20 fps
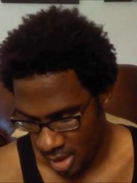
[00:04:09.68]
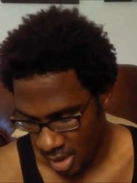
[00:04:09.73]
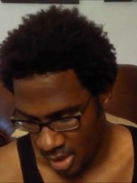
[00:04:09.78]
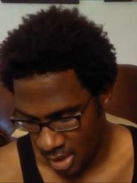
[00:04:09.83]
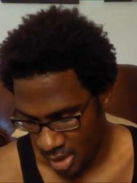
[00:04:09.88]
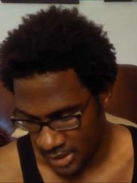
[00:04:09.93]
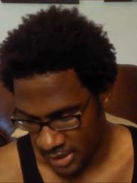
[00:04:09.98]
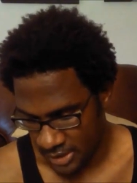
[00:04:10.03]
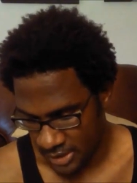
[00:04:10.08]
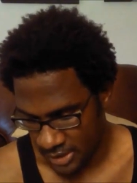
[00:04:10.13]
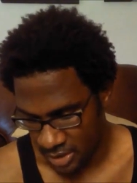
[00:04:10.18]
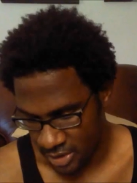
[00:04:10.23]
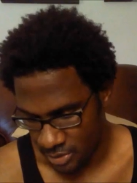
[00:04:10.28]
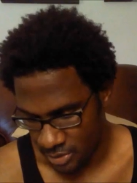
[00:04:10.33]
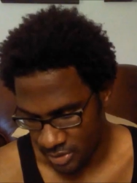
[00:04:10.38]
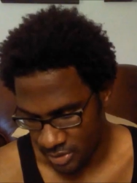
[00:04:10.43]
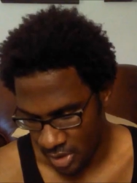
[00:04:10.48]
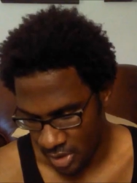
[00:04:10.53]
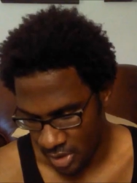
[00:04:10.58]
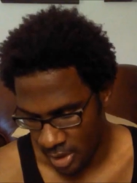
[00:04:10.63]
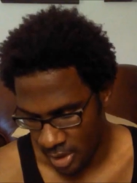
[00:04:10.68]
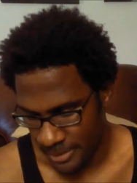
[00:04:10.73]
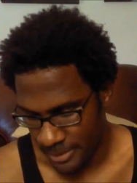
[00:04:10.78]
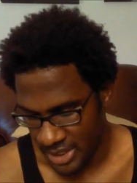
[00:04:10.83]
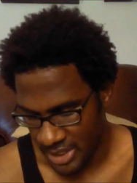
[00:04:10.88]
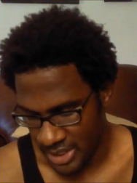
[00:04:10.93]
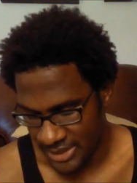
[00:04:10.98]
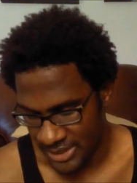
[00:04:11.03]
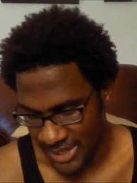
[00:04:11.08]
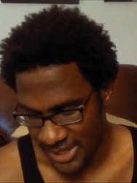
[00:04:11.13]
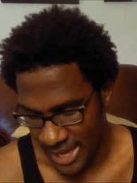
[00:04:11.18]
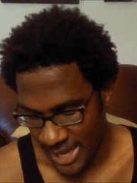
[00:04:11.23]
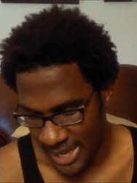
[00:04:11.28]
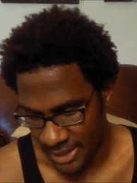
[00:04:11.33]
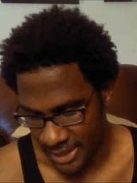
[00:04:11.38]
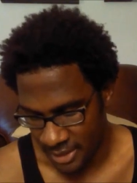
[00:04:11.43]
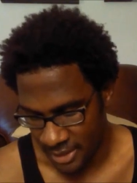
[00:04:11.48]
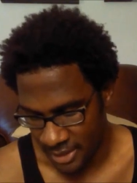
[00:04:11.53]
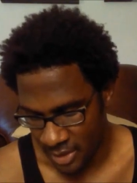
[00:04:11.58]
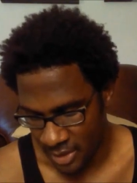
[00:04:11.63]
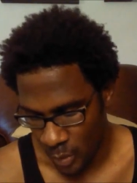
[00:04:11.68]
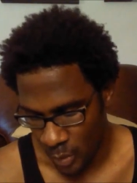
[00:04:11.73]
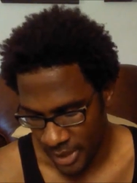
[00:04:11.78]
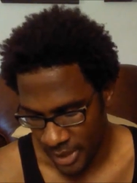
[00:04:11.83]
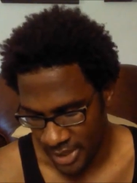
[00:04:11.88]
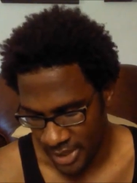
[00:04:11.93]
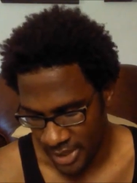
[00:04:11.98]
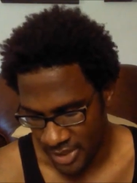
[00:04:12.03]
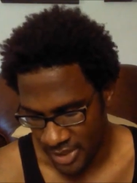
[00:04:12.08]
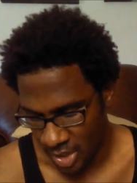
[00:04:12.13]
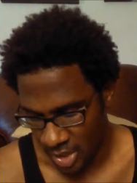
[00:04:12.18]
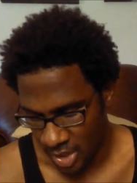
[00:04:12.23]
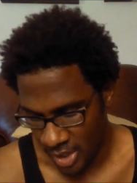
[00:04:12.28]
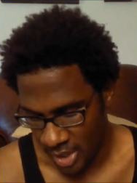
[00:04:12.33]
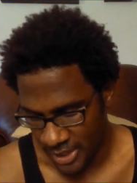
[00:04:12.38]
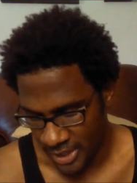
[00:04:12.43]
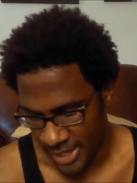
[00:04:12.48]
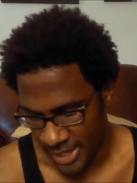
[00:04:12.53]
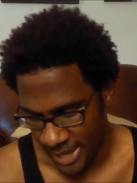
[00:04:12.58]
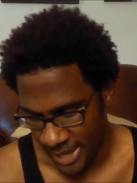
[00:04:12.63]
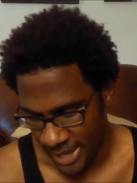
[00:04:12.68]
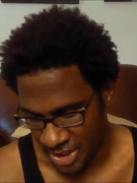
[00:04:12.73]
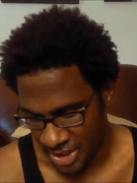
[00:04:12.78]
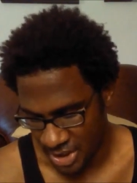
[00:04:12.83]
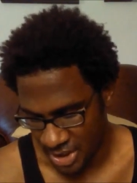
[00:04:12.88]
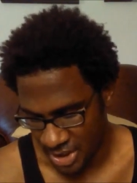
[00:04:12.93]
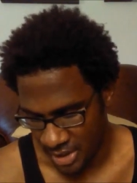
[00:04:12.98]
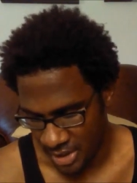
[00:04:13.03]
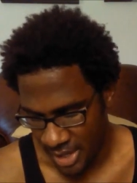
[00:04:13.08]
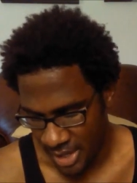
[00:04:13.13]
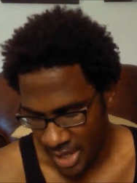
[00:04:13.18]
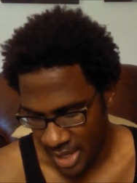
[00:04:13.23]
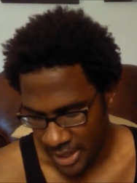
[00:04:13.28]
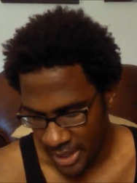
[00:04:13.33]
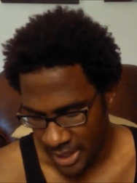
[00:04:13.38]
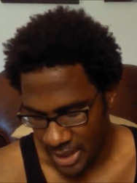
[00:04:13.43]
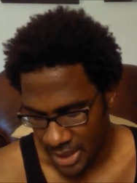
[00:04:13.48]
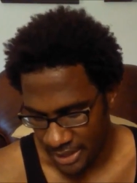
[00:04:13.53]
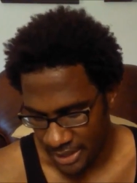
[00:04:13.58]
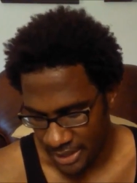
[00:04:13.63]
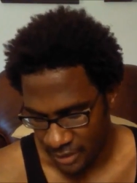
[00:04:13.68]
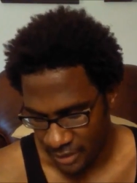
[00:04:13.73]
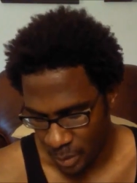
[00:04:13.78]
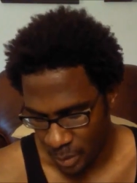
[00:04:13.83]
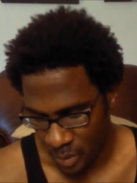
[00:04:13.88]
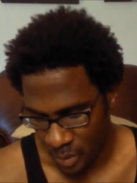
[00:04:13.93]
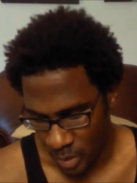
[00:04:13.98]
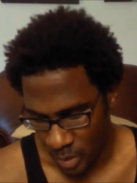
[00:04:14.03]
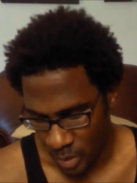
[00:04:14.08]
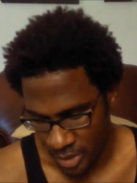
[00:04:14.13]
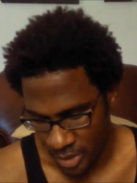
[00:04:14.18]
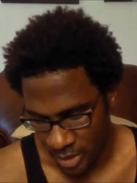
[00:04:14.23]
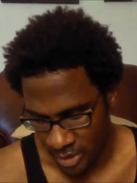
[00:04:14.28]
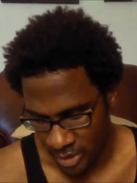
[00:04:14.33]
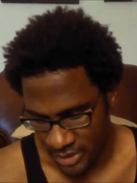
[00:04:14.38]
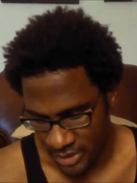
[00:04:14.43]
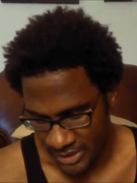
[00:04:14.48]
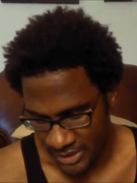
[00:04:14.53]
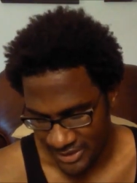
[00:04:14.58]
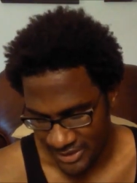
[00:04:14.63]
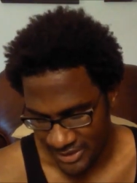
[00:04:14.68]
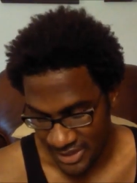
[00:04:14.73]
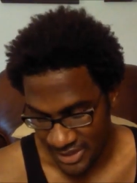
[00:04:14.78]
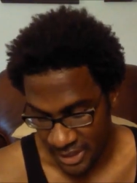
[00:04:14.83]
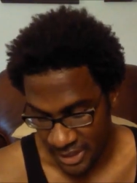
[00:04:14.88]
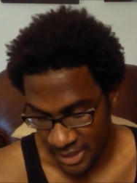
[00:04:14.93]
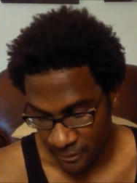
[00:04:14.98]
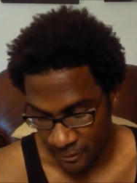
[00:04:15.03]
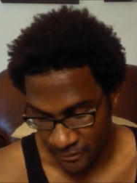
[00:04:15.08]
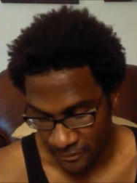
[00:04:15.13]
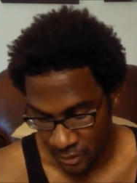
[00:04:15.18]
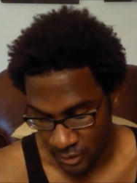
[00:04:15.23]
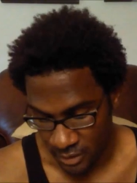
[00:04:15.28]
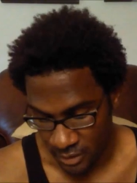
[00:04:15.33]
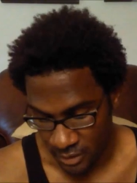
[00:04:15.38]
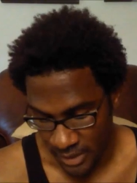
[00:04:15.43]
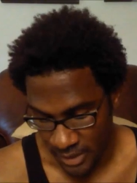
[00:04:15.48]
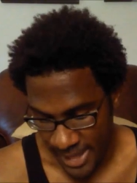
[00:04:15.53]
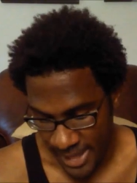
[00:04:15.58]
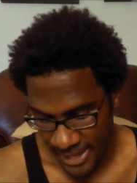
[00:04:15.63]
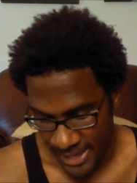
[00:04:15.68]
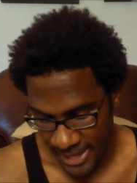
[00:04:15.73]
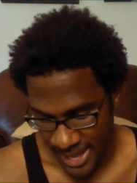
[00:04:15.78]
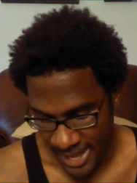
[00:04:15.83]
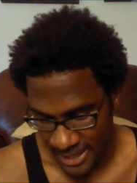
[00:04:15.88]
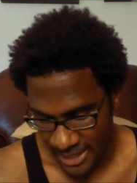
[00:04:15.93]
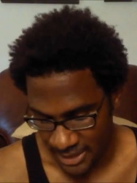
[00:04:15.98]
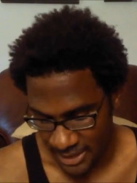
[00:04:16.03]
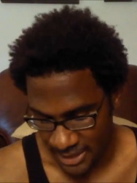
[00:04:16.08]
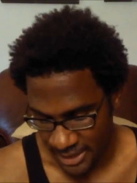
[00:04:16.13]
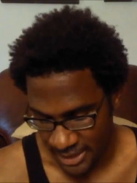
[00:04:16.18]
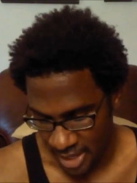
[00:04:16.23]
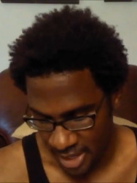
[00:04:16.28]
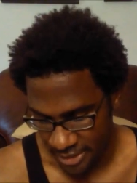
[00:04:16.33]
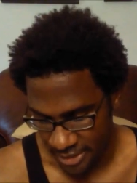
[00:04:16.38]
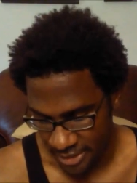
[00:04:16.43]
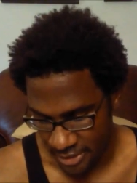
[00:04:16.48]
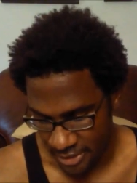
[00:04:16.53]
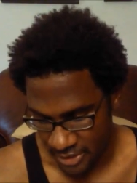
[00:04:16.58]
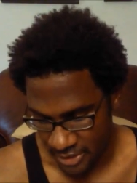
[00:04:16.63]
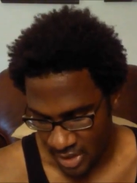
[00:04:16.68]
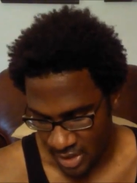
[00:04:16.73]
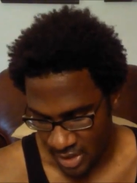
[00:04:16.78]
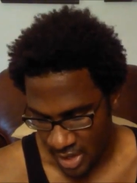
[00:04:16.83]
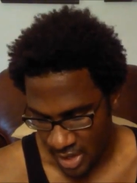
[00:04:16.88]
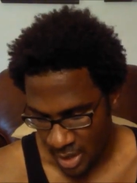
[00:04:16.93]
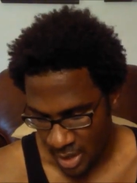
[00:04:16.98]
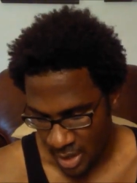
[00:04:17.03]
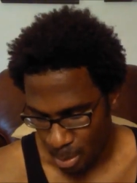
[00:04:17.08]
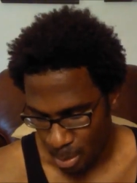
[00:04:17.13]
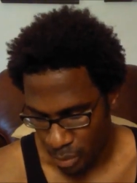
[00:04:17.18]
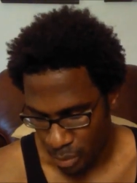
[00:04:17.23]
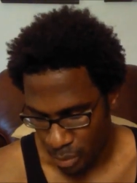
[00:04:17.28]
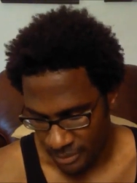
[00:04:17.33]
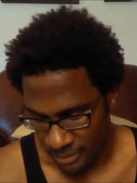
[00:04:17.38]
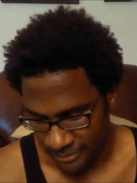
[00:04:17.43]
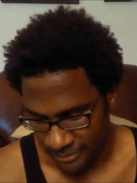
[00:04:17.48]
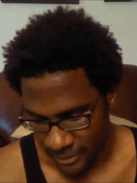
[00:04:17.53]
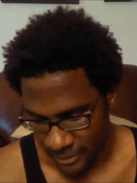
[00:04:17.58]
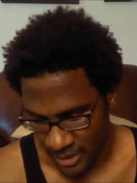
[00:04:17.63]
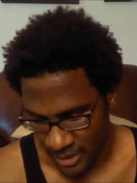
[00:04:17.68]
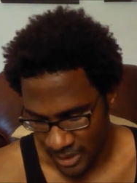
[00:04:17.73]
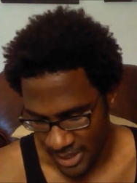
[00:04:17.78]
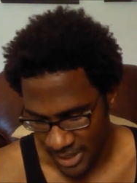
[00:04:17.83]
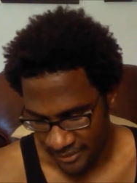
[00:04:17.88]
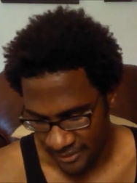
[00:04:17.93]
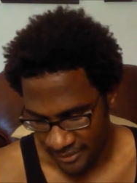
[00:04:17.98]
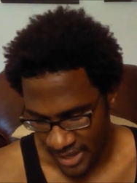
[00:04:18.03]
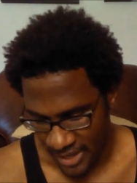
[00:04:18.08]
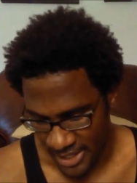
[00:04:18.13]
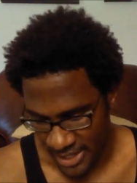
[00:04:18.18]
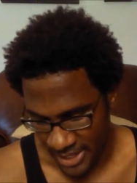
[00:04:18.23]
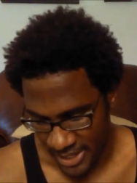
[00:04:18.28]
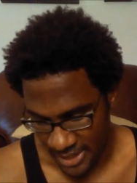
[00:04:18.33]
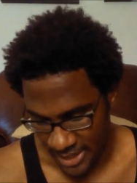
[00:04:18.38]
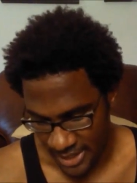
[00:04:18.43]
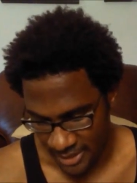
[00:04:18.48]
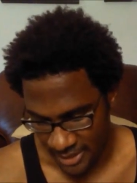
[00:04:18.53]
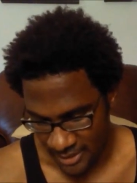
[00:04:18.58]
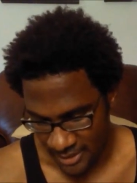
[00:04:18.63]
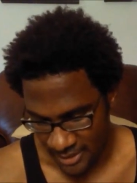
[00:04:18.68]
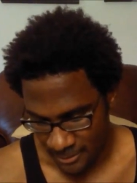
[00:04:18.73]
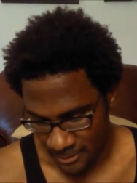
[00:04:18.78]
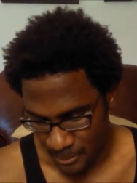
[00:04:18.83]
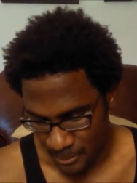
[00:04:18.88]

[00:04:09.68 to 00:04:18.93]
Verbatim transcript: are, two, are many-sided, quick in thought and action, clever with words, skillful at handling others, brimful of ideas.